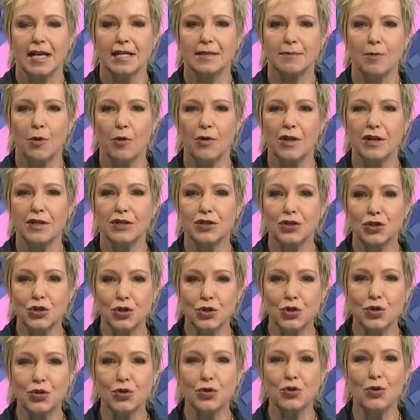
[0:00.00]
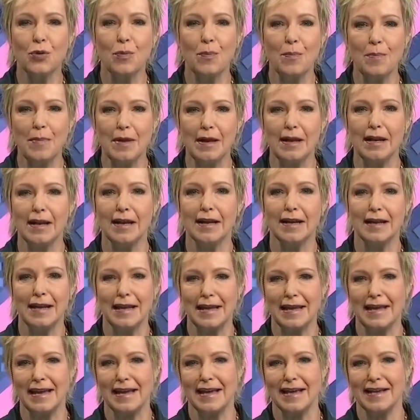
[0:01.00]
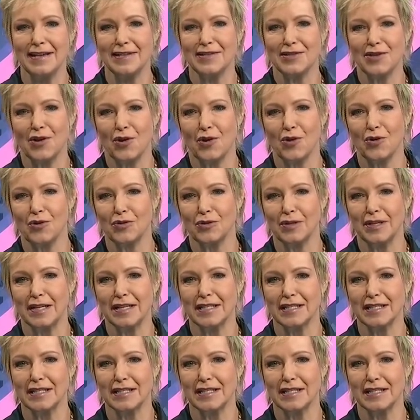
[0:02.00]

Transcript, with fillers: is more than two million years old.